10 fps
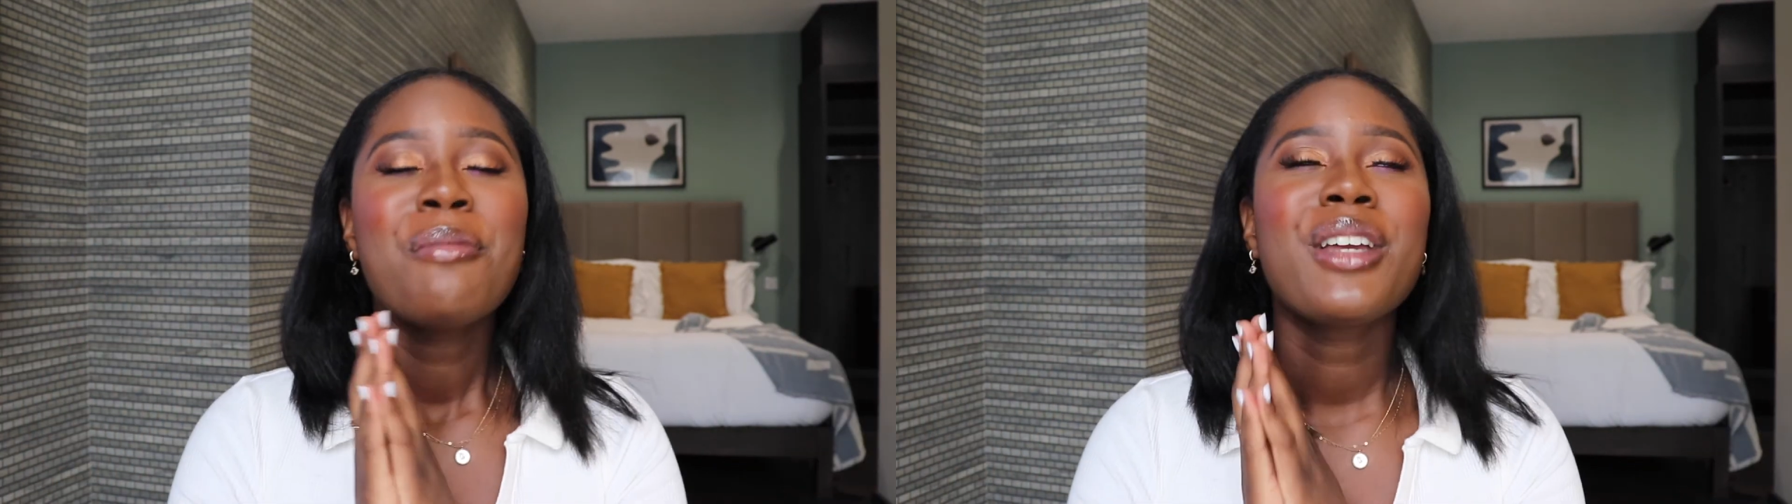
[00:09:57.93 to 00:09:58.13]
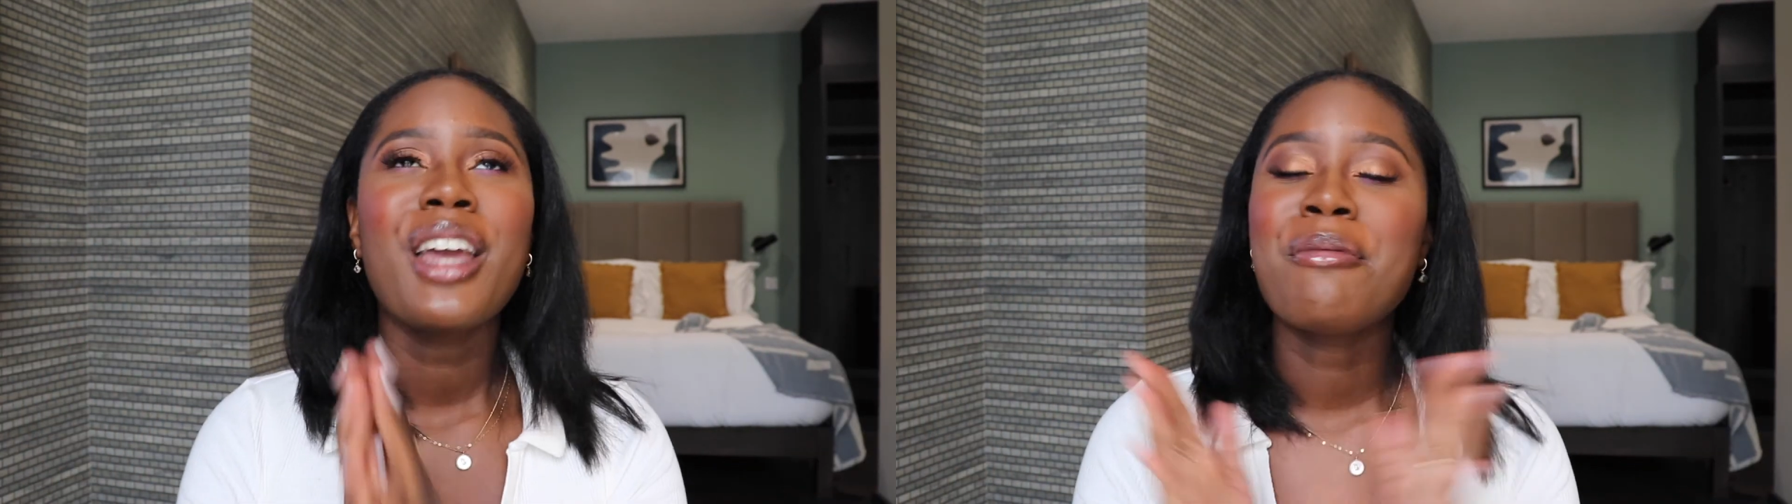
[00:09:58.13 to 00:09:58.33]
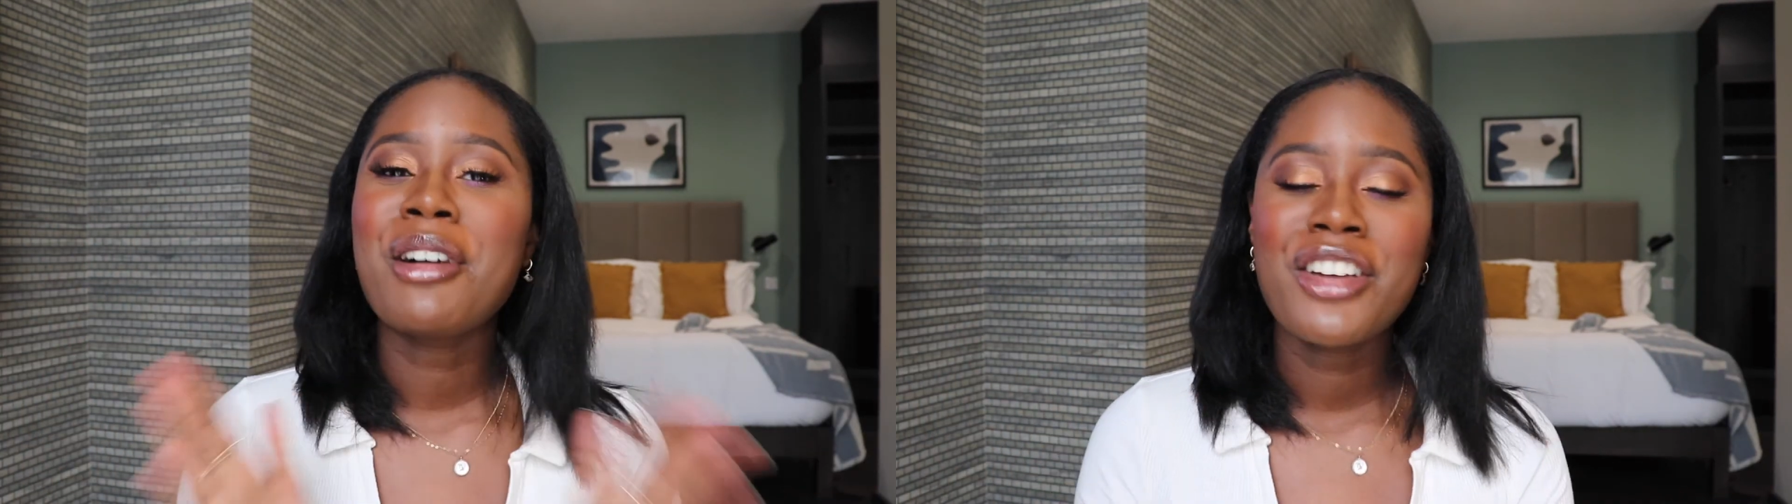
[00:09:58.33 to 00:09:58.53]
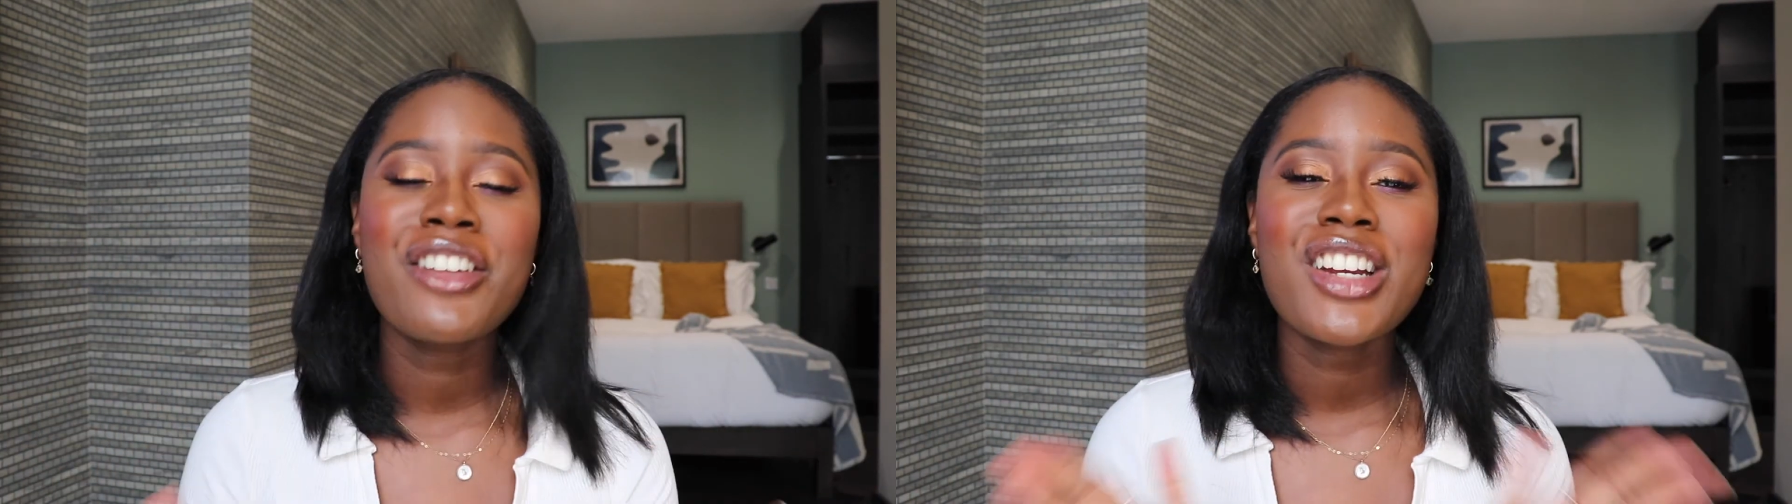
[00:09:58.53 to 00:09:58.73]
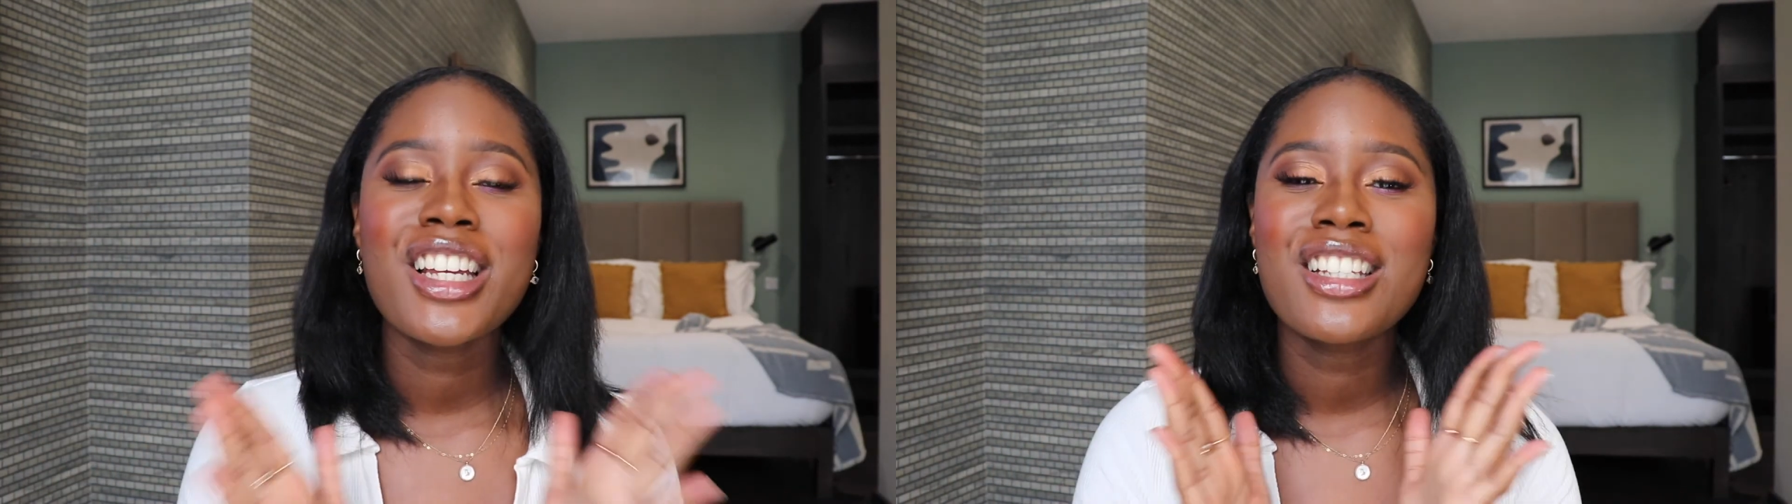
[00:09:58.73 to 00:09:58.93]
But yeah, my
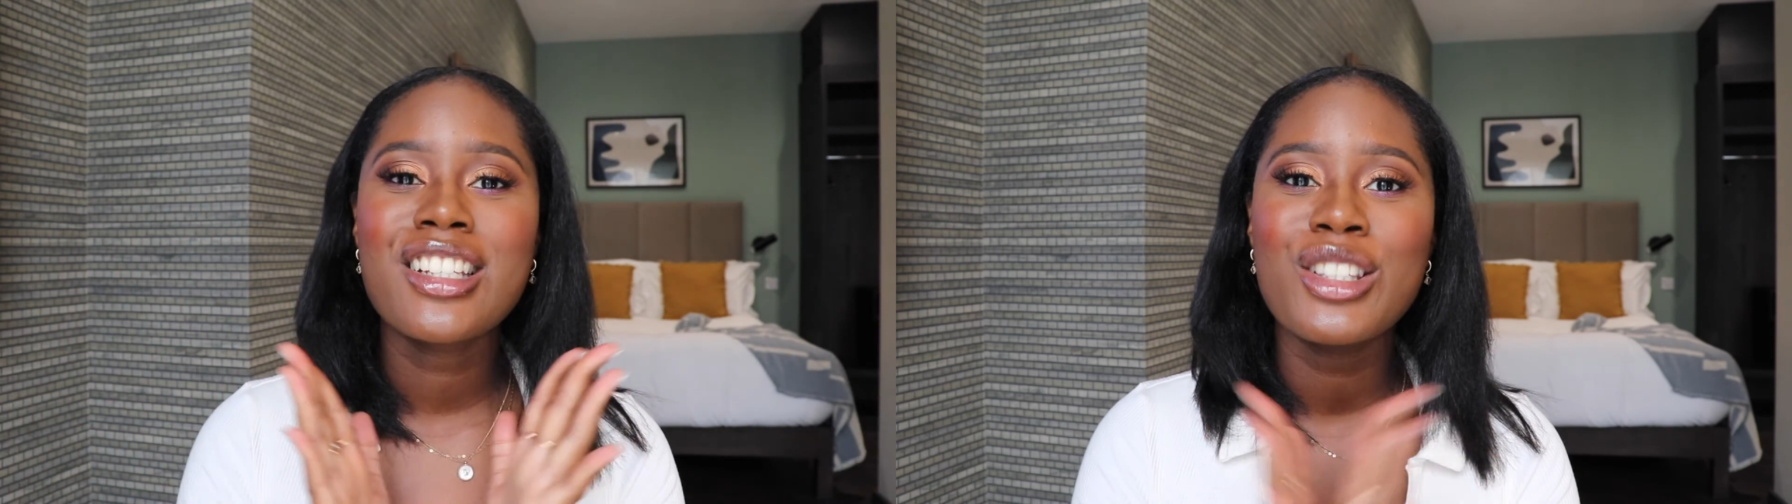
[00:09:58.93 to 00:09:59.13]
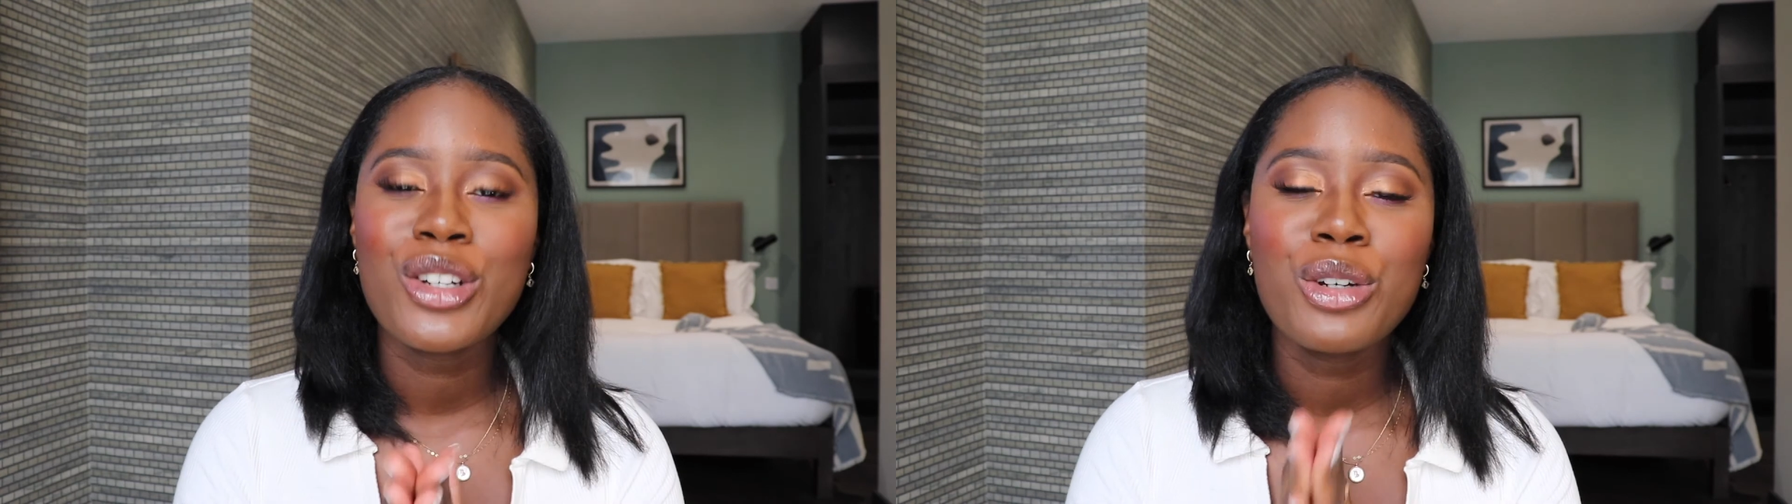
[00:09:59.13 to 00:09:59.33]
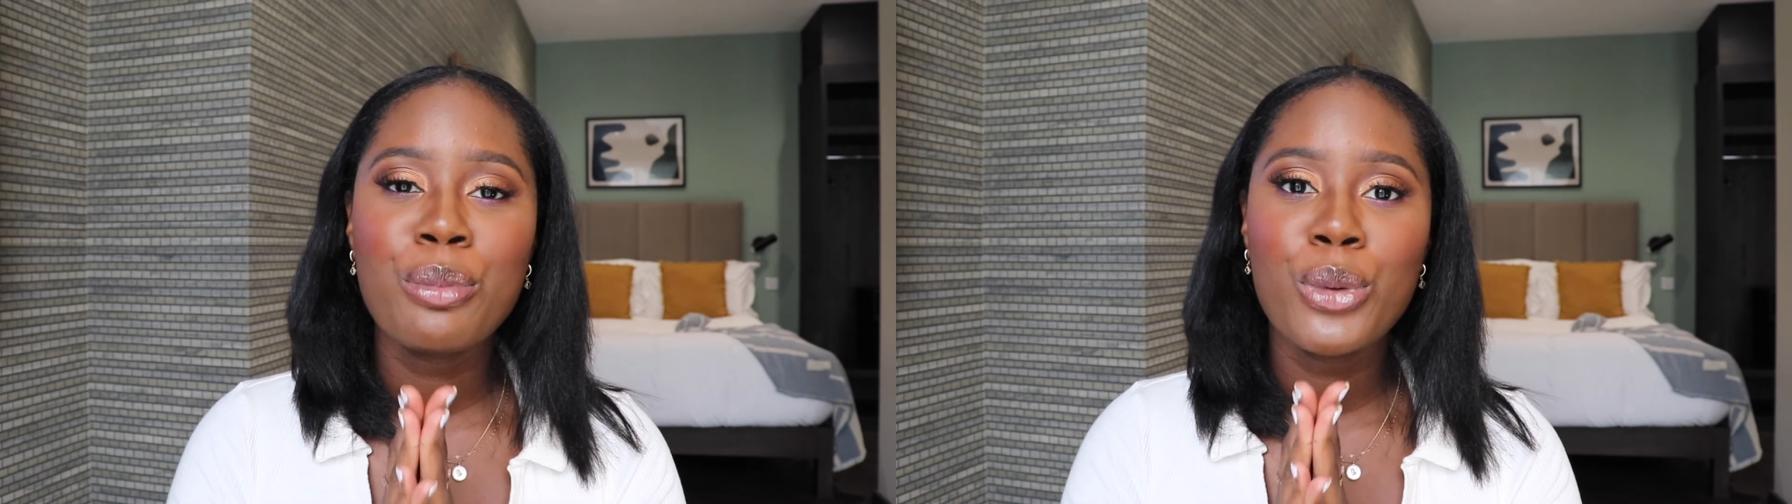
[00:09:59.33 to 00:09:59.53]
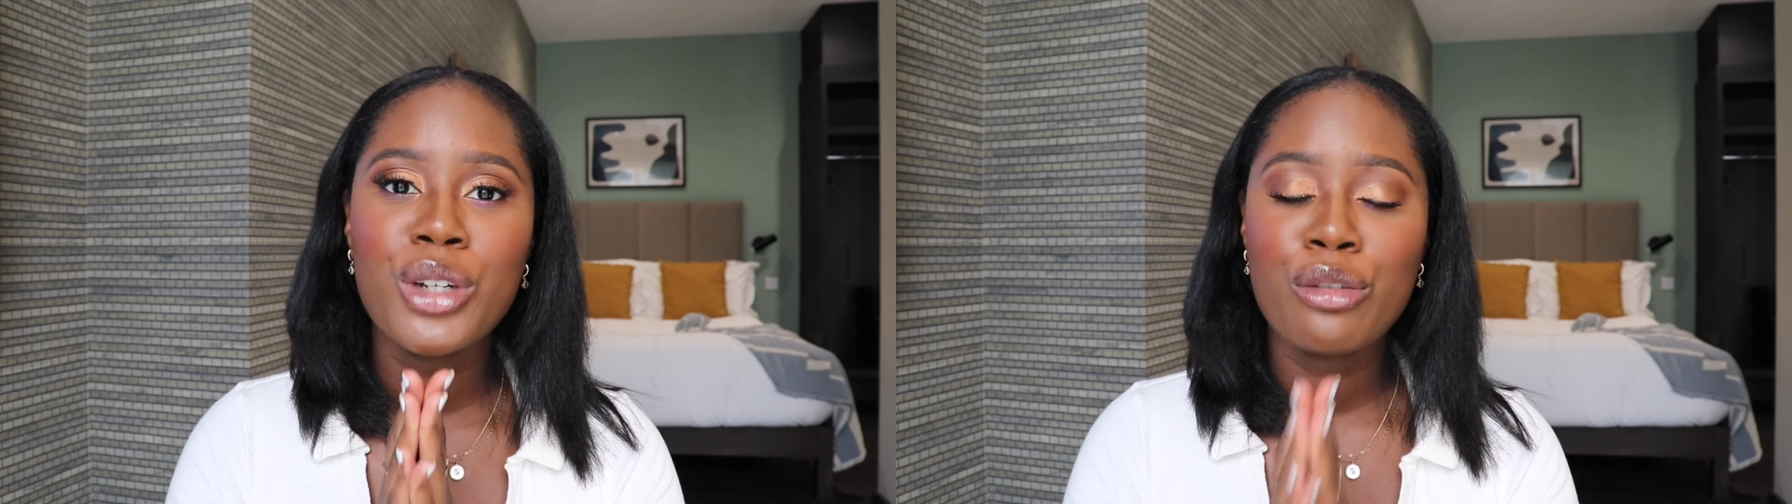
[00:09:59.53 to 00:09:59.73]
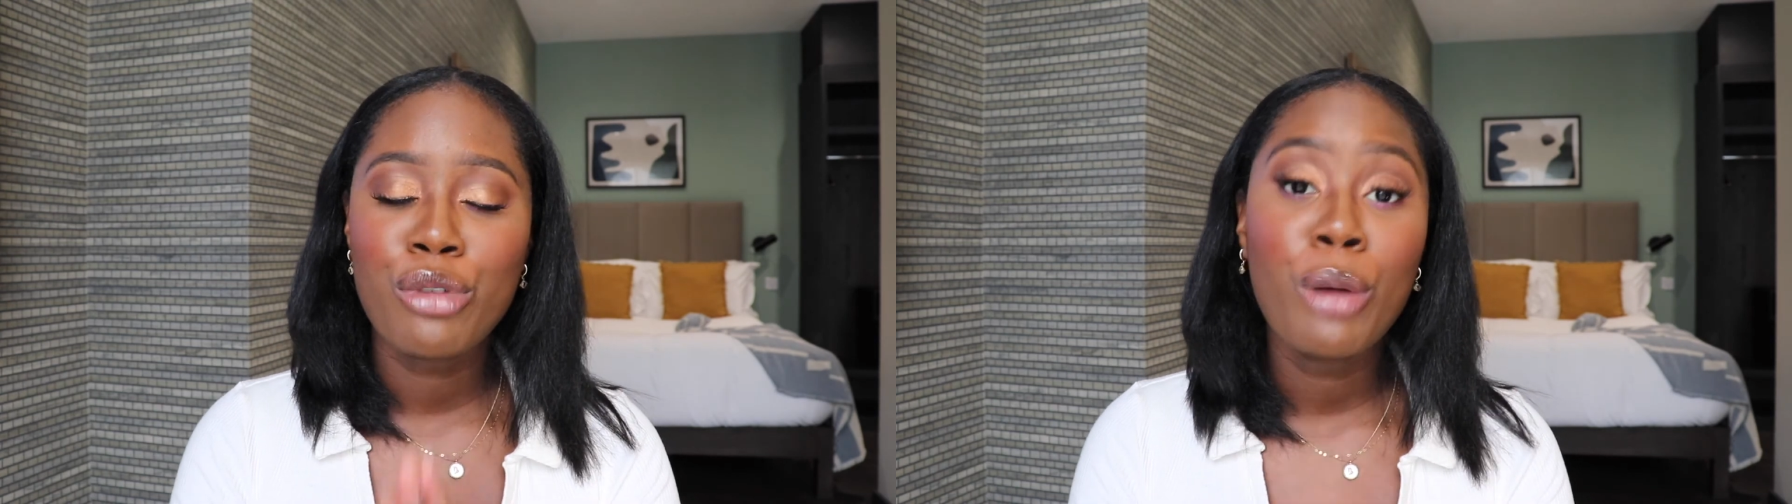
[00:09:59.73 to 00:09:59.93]
favorite is Donna Born
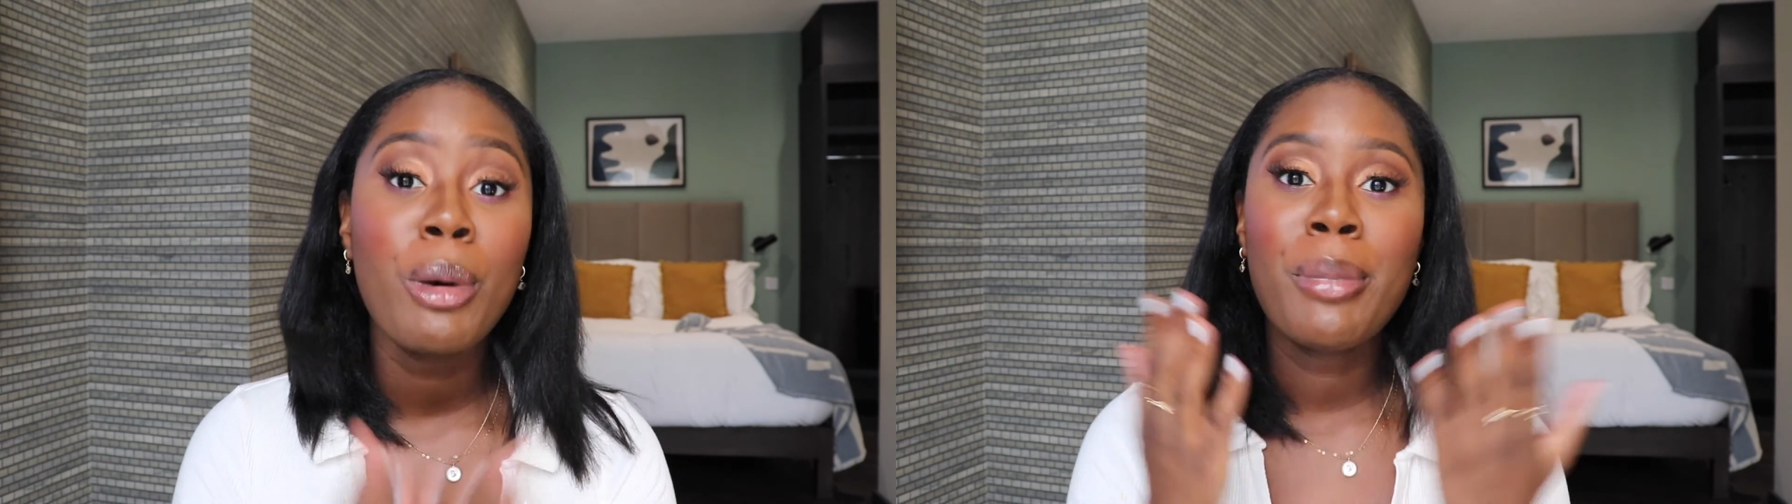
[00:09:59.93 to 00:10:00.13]
in Roma,